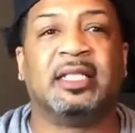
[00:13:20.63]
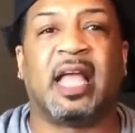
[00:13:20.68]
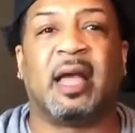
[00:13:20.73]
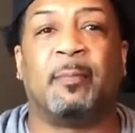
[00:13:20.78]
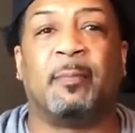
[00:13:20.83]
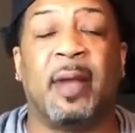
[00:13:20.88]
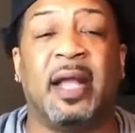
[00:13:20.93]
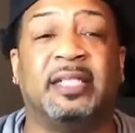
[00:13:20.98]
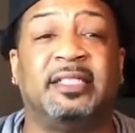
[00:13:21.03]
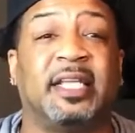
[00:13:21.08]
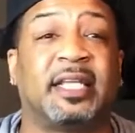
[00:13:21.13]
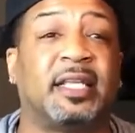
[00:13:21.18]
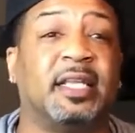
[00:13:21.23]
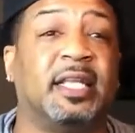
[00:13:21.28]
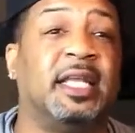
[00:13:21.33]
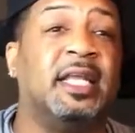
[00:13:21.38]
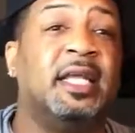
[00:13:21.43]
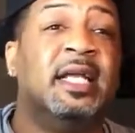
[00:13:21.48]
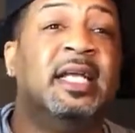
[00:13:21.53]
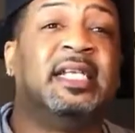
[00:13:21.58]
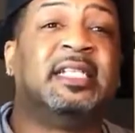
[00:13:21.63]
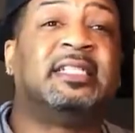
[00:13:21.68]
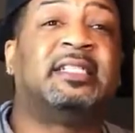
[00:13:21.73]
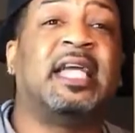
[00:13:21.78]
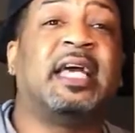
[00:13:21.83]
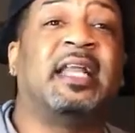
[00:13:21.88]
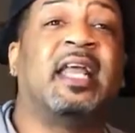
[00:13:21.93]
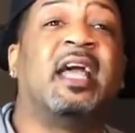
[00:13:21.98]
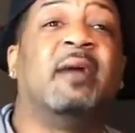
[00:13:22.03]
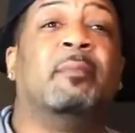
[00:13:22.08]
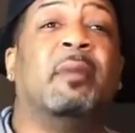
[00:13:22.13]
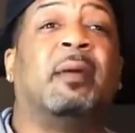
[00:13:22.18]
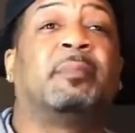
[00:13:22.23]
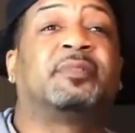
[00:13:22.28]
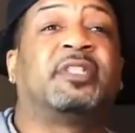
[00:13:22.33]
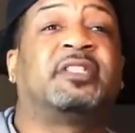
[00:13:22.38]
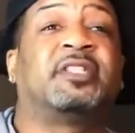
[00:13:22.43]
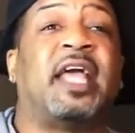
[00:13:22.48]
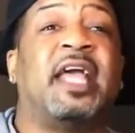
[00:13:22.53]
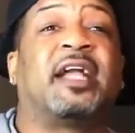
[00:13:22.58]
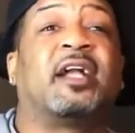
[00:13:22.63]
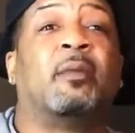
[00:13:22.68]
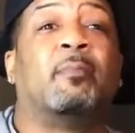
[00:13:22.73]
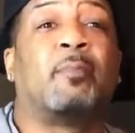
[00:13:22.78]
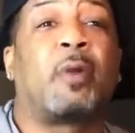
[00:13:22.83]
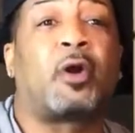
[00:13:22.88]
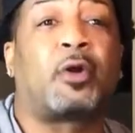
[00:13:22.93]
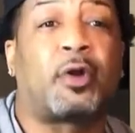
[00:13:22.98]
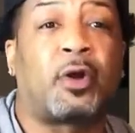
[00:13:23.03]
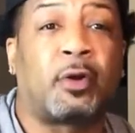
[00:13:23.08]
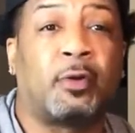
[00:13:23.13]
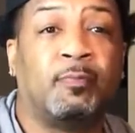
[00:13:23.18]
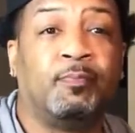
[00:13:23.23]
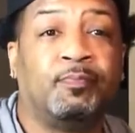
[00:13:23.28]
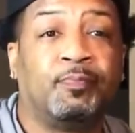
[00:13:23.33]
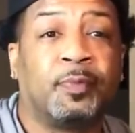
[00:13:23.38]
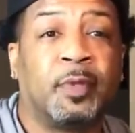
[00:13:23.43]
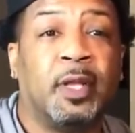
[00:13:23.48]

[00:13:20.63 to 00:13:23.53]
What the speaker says: that basically set him up to take a murder.